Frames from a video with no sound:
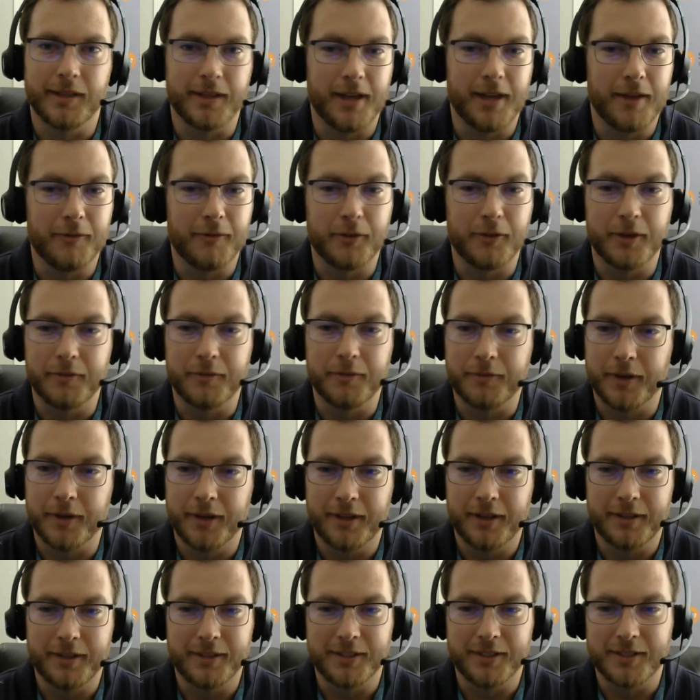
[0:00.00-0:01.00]
every
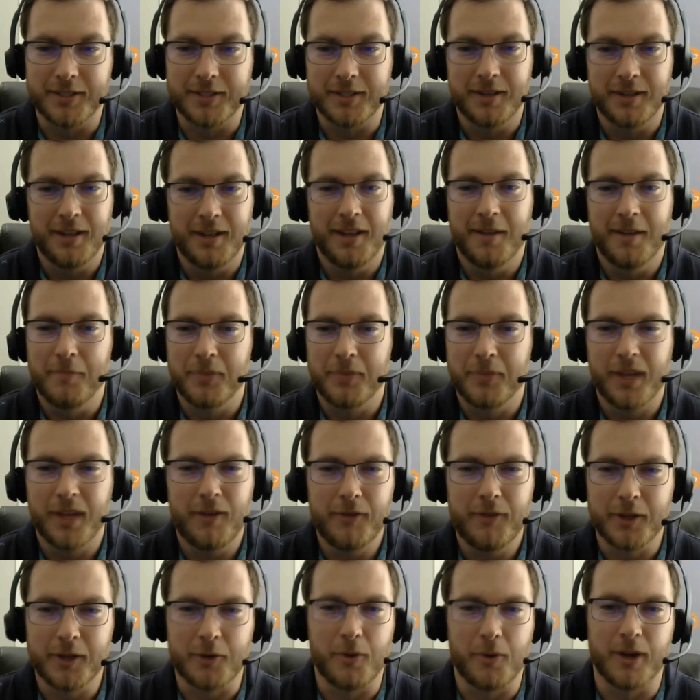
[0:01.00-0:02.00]
it's
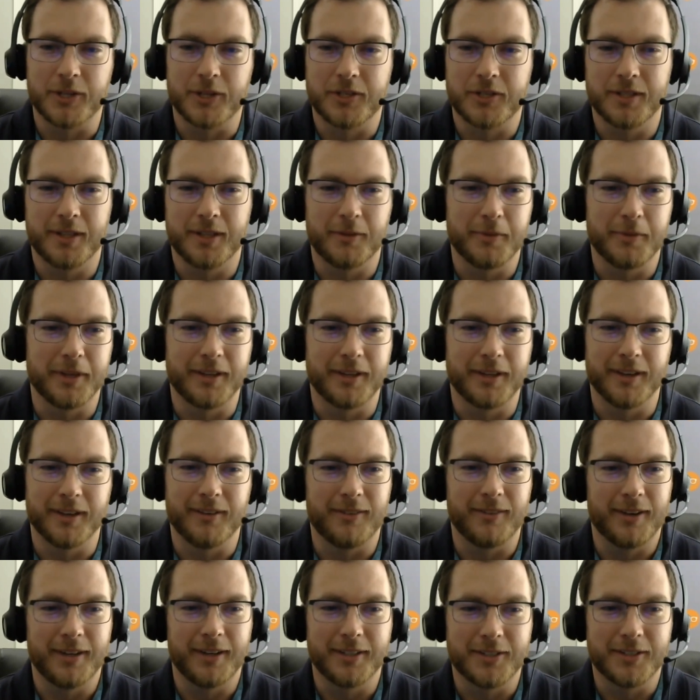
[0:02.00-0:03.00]
every question that we
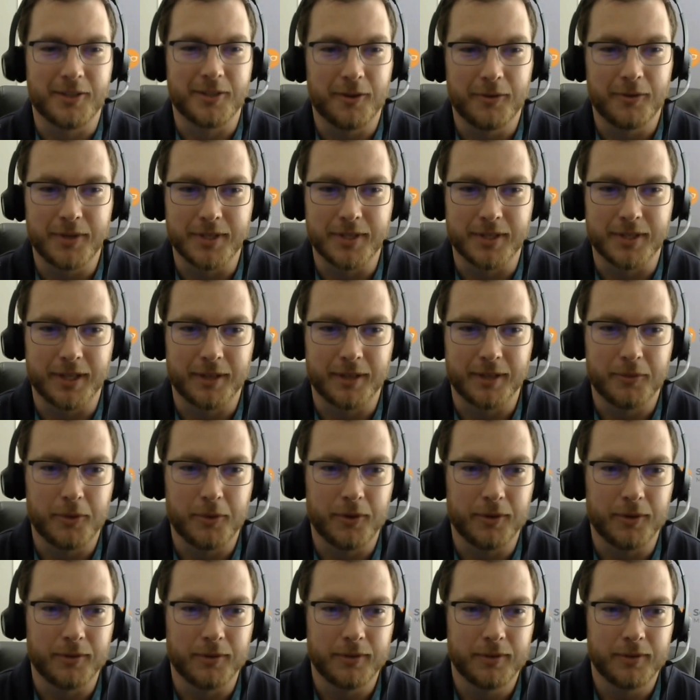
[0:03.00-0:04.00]
get, right? It's always like,
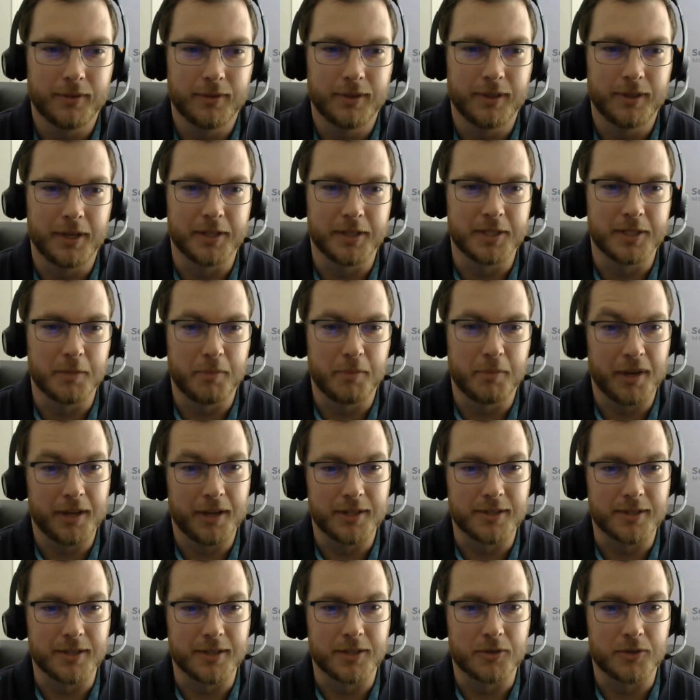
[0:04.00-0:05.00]
well, it
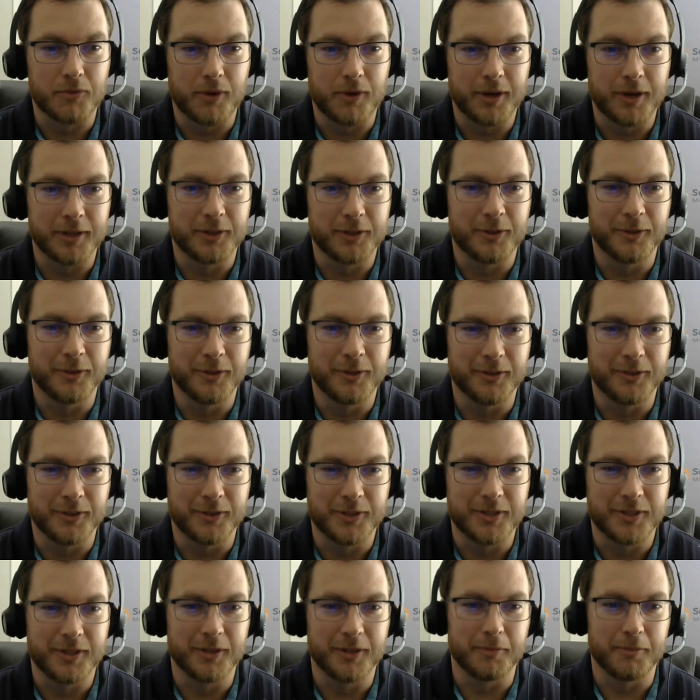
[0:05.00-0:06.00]
depends. Let's run it through
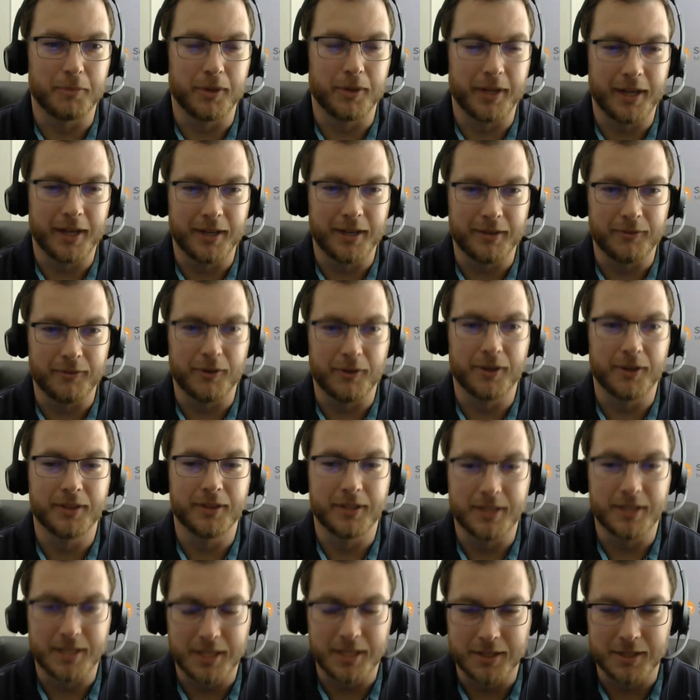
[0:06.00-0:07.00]
your, your plan and
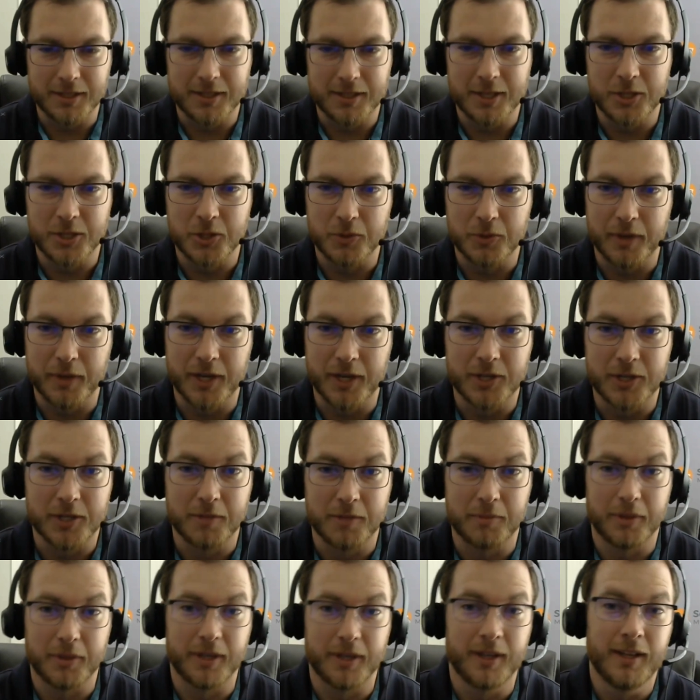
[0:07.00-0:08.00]
run see the
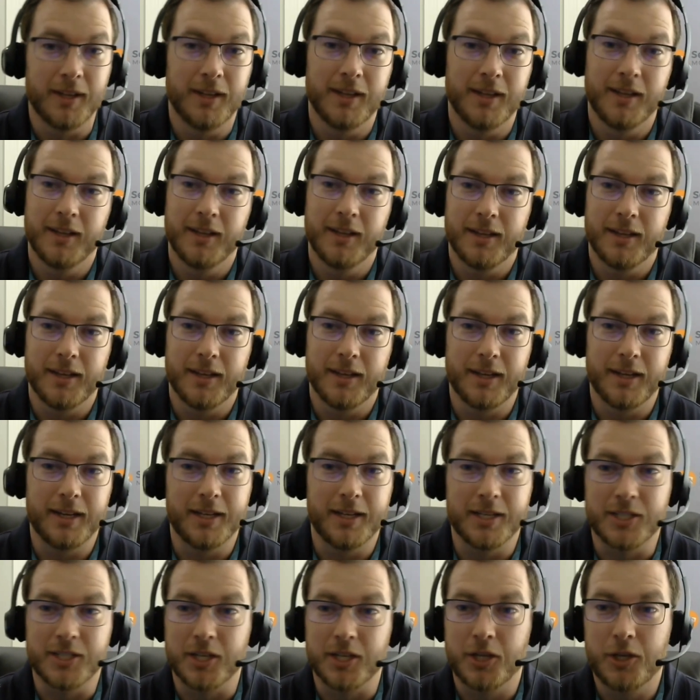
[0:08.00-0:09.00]
situation, but yeah.
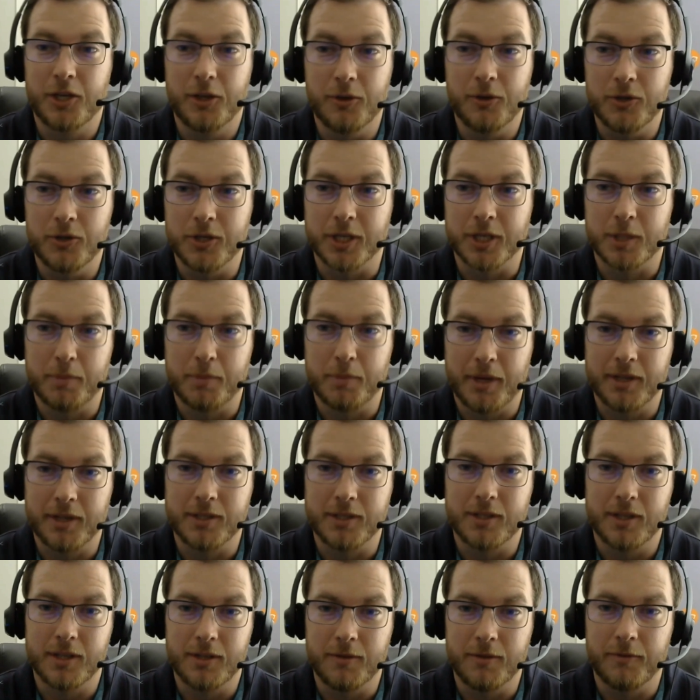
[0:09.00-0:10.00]
It is a huge
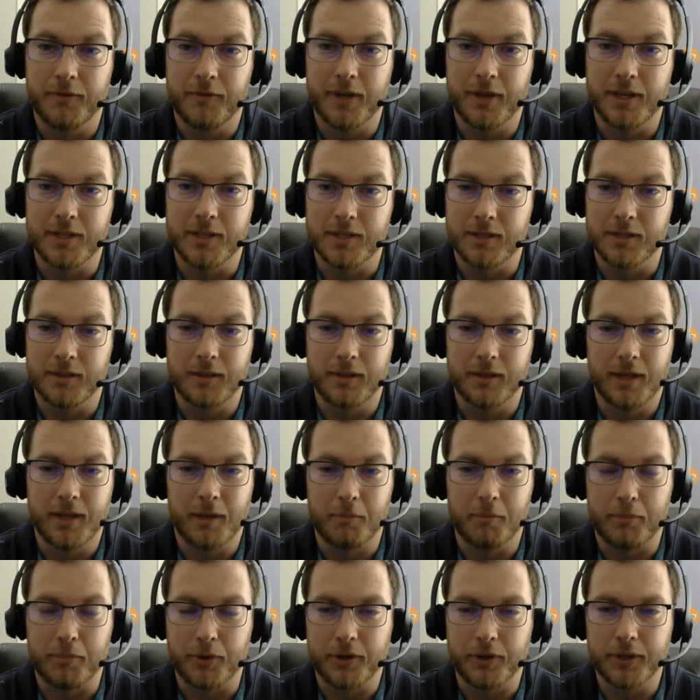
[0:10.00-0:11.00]
expense that you face, and
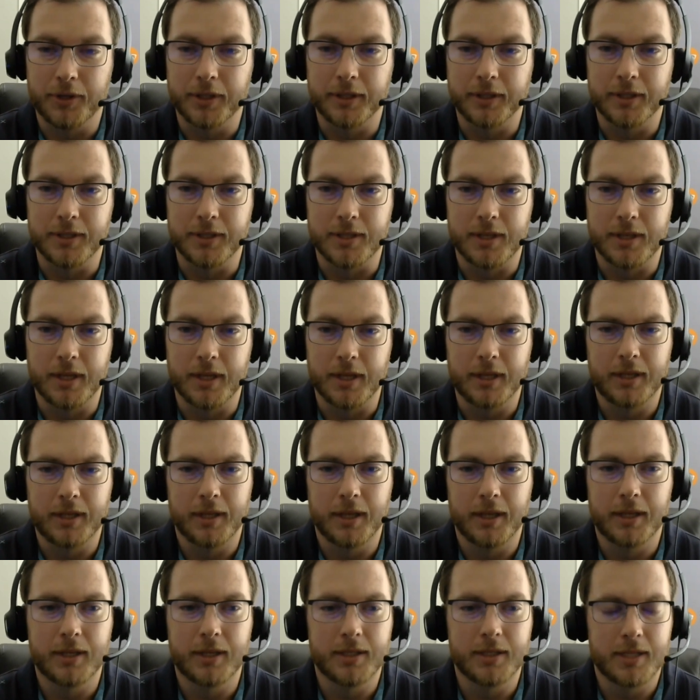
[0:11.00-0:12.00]
that burden is it,
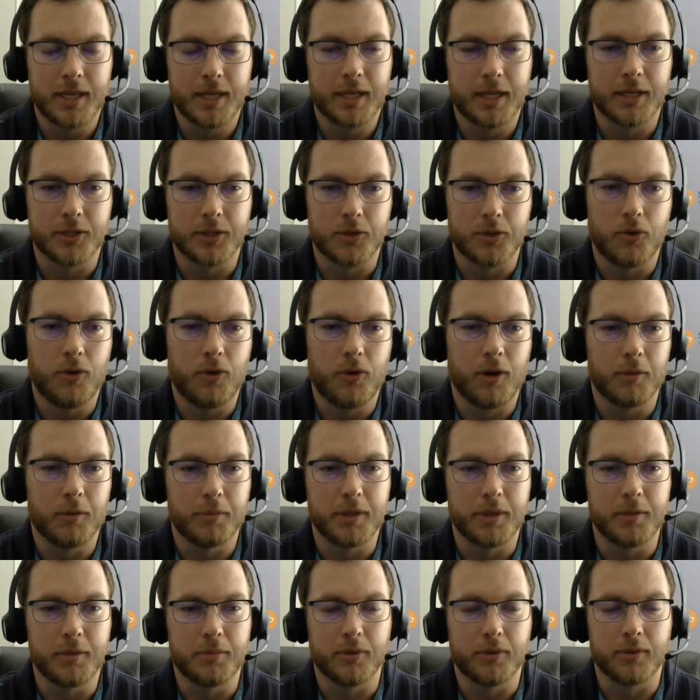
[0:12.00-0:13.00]
it can take a toll
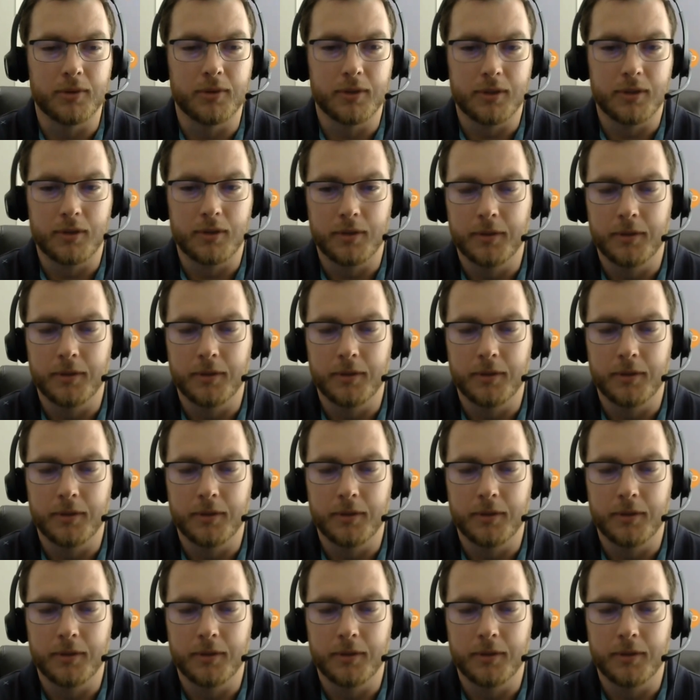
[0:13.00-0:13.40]
on people.